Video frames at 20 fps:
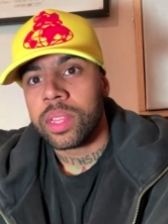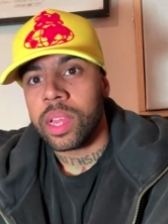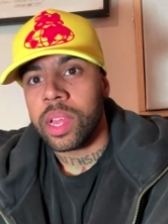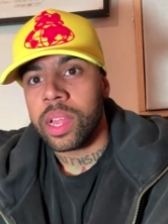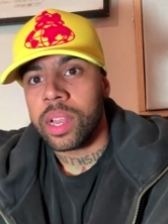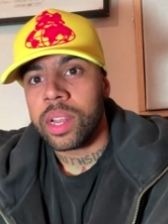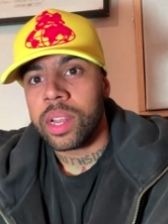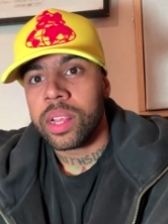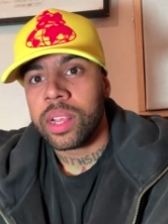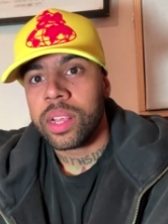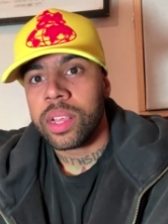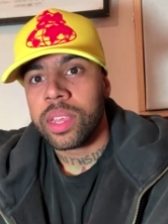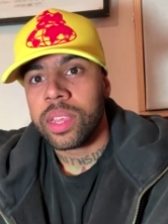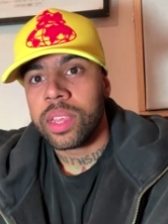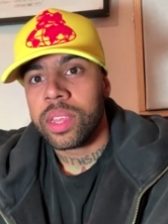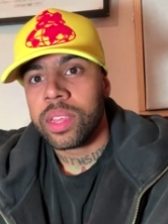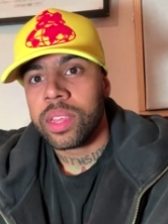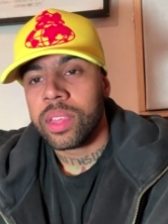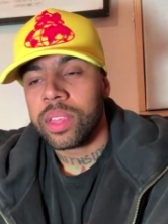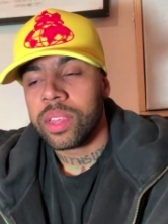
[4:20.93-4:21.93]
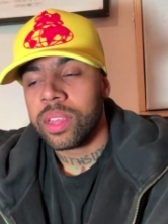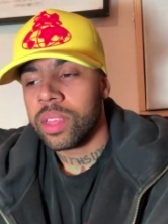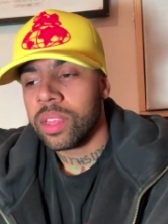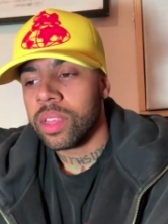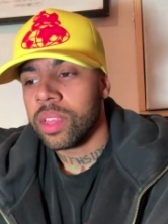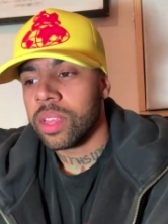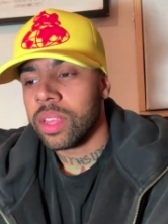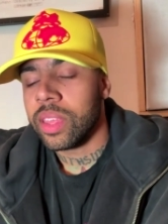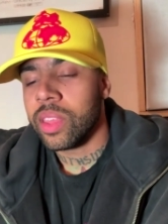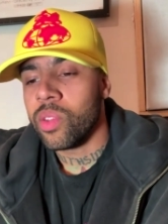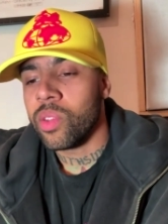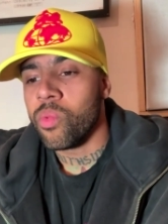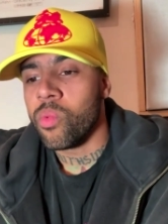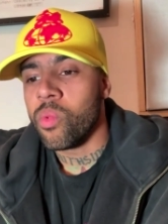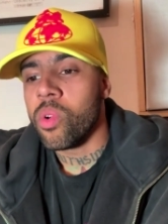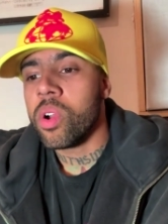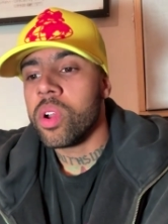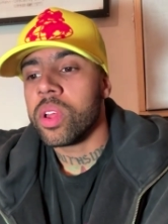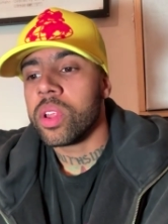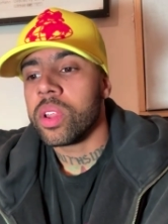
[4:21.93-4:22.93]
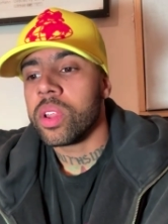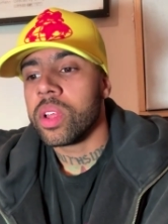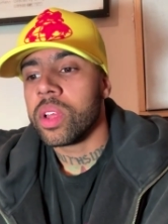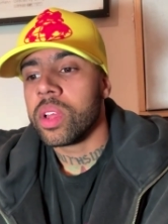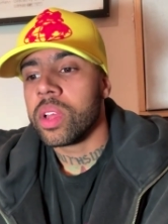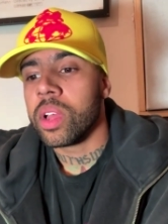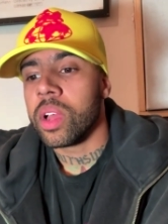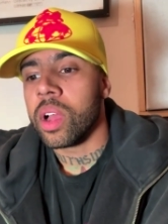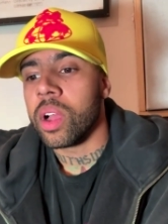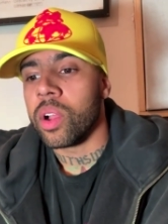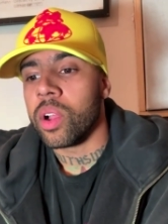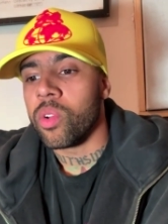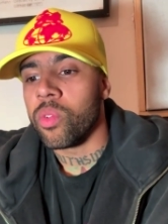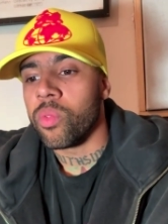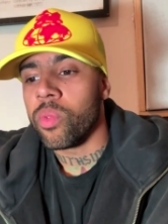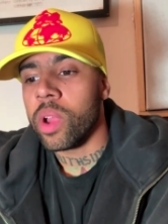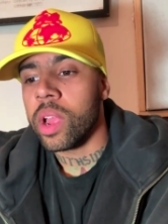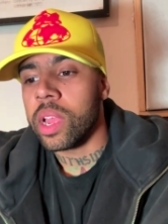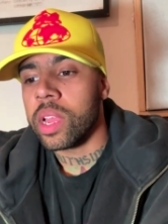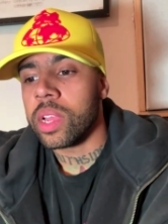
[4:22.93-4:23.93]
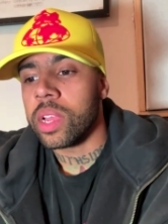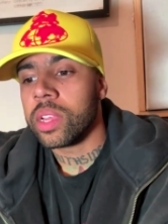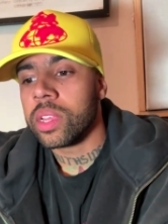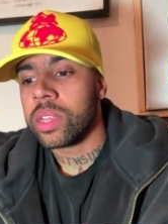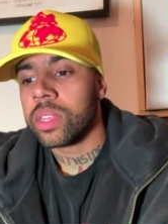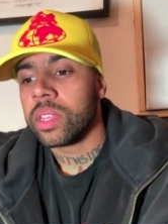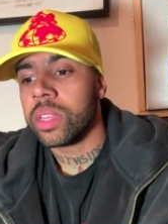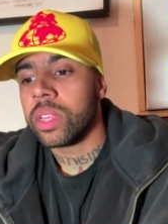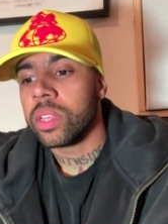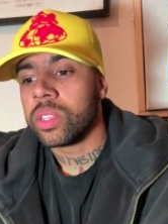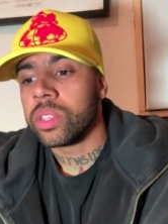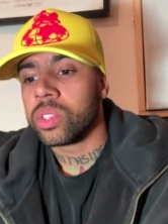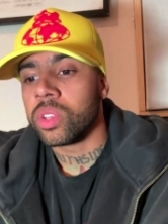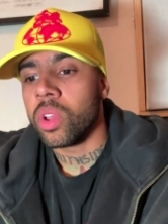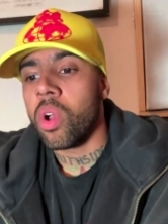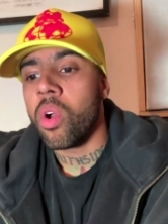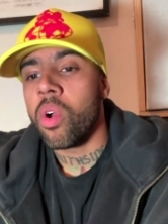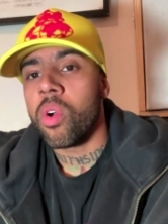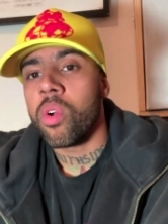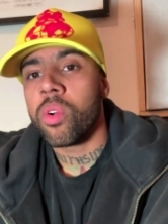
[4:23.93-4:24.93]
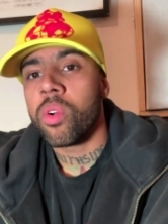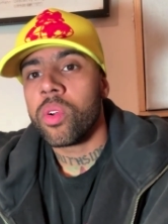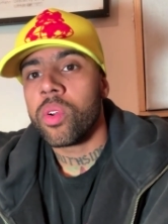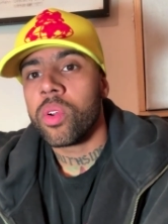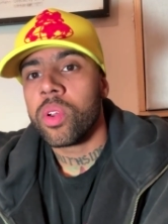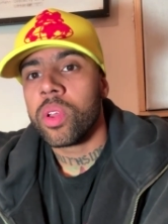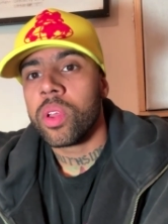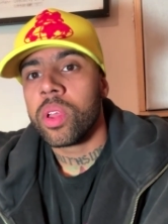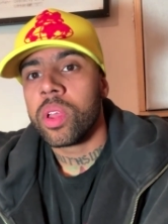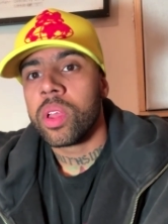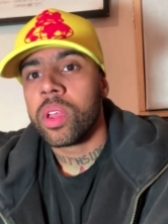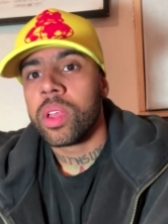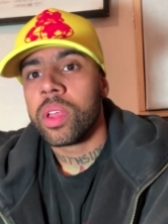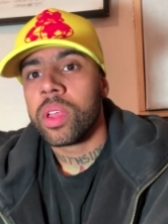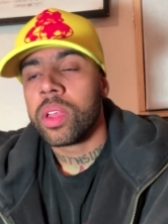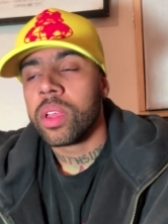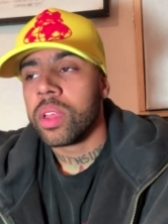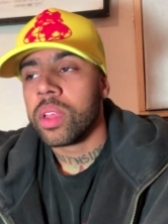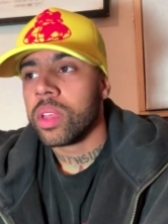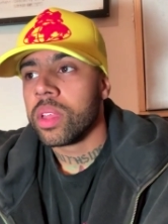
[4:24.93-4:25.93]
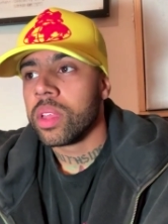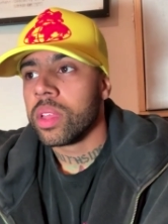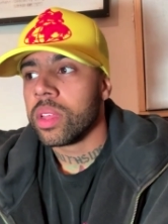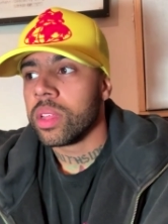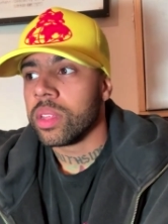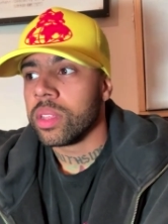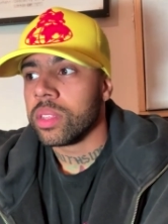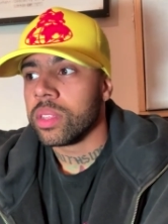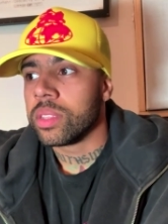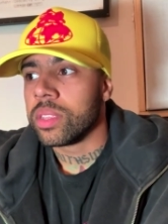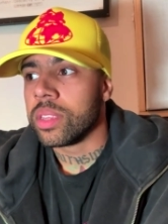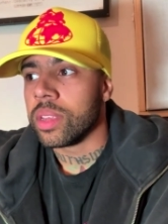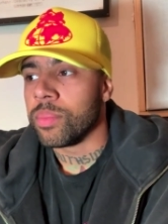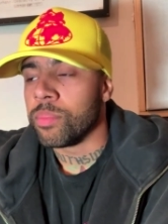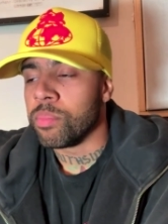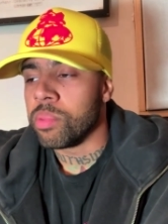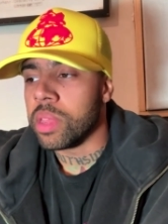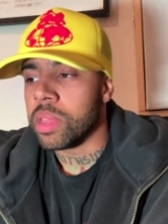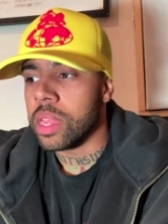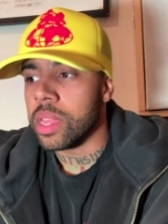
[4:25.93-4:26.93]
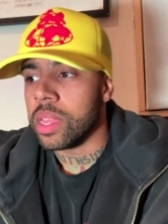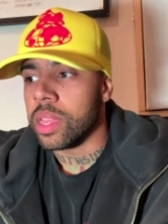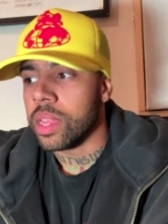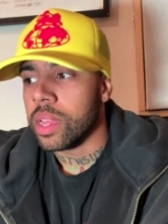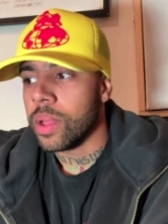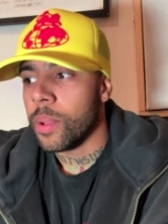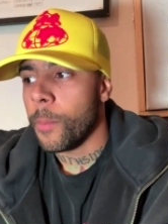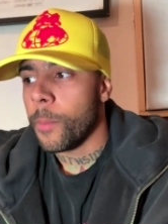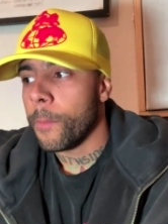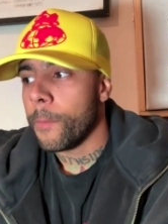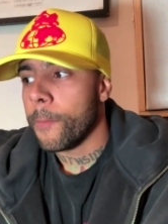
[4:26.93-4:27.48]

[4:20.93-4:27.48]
that you want a great song to be